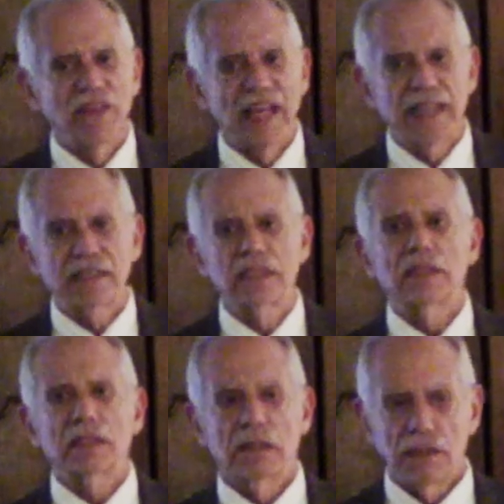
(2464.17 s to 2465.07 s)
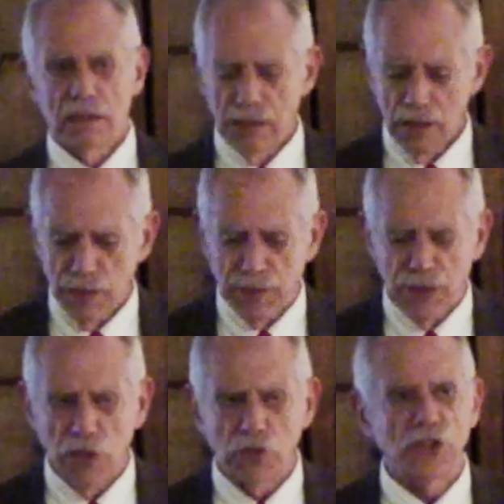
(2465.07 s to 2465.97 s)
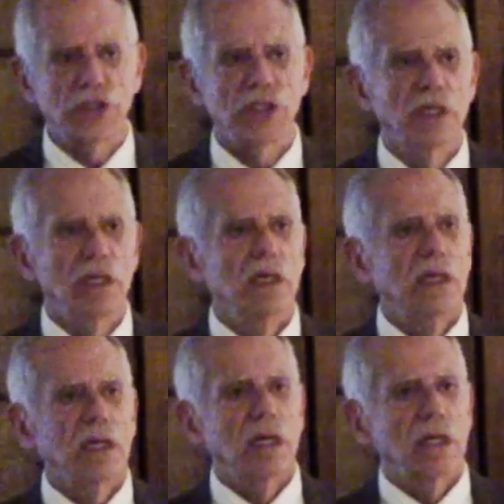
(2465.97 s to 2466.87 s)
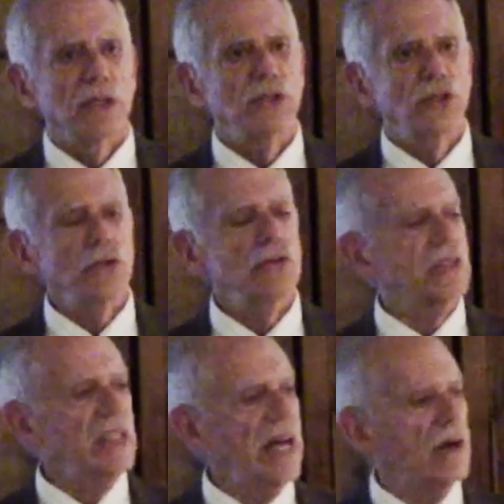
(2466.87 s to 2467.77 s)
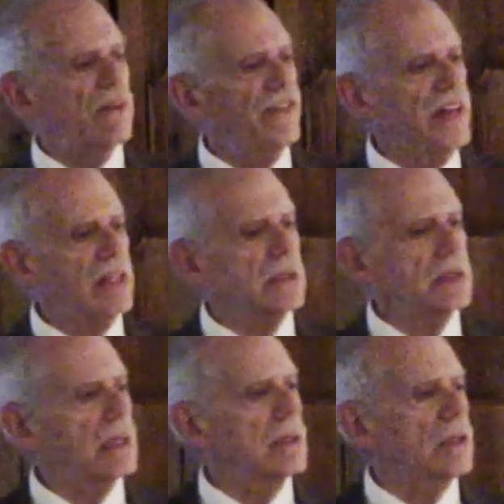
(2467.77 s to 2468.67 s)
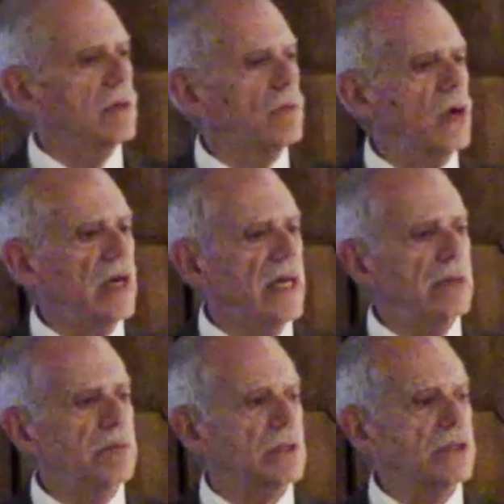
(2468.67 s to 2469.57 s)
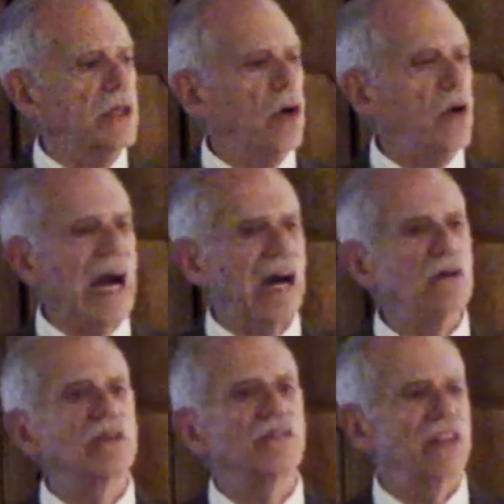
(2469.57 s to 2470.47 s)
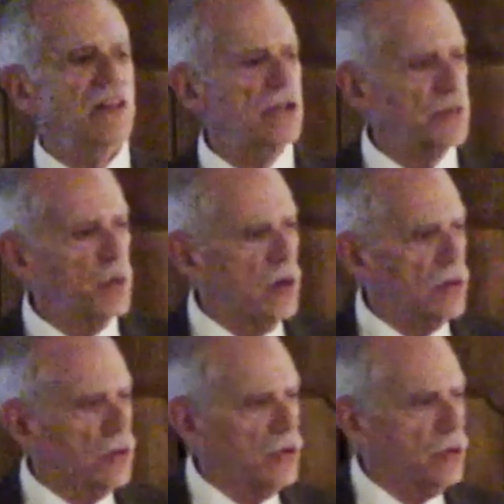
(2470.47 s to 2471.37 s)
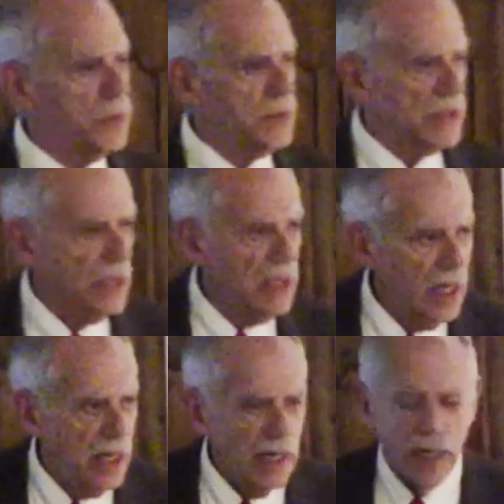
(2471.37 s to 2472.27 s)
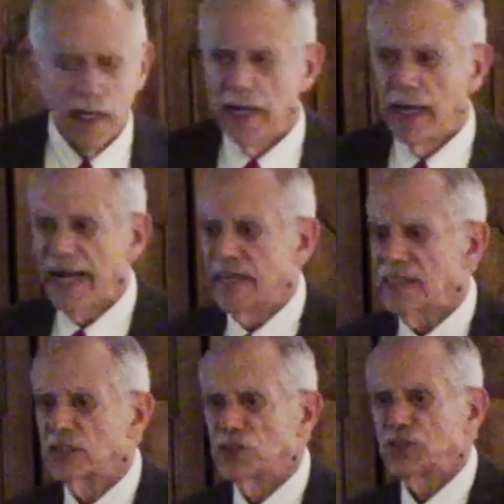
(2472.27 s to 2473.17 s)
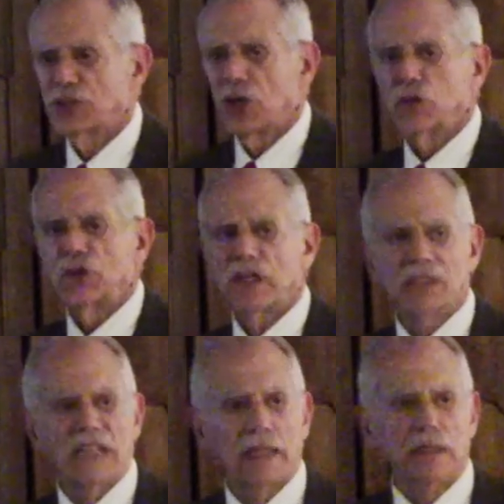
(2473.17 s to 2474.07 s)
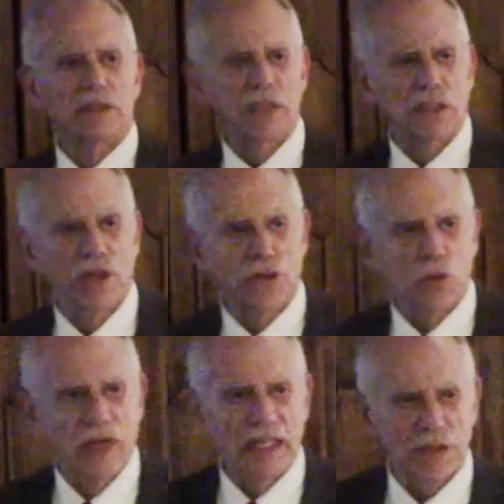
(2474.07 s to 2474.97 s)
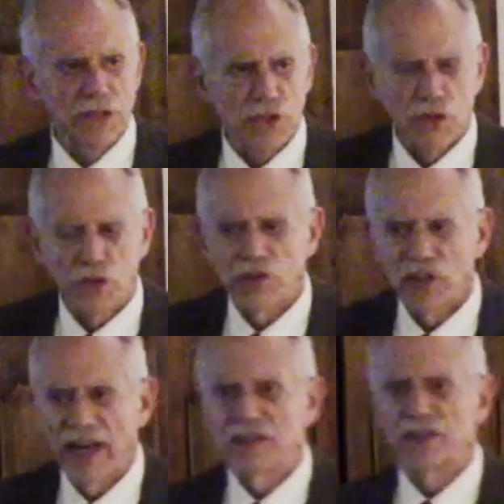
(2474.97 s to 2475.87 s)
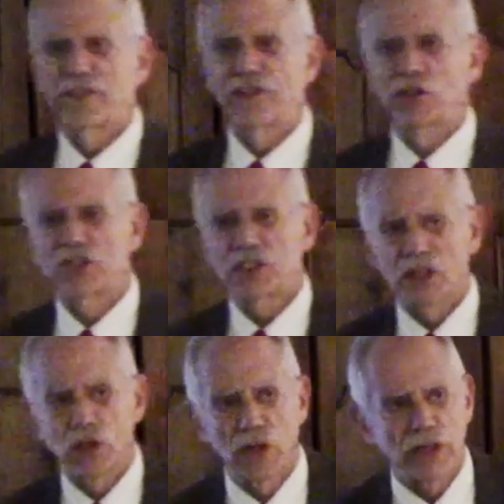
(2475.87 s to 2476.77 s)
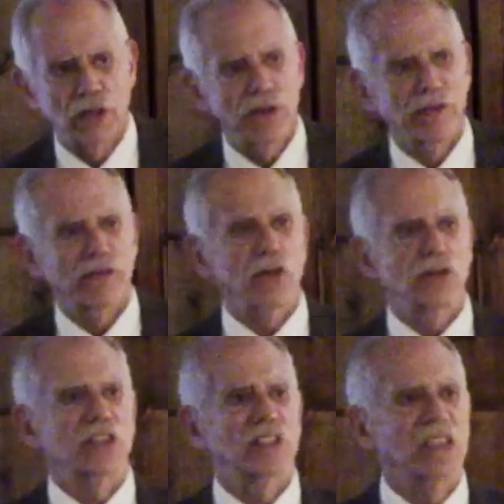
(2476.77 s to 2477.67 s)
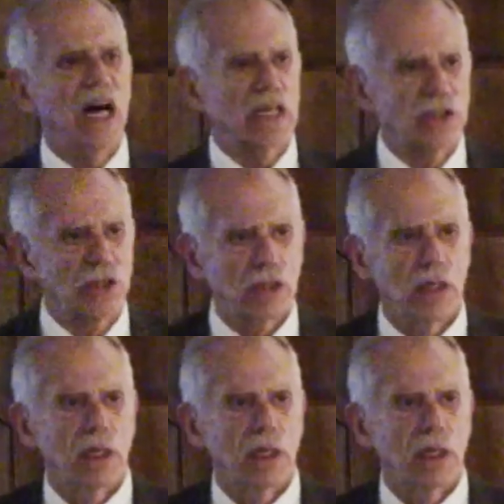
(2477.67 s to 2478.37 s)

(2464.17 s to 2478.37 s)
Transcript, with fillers: that approach, the Jews now felt a little more able to go out of their small groups and to show their talents in other ways. So you had the first lawyer, the first doctor,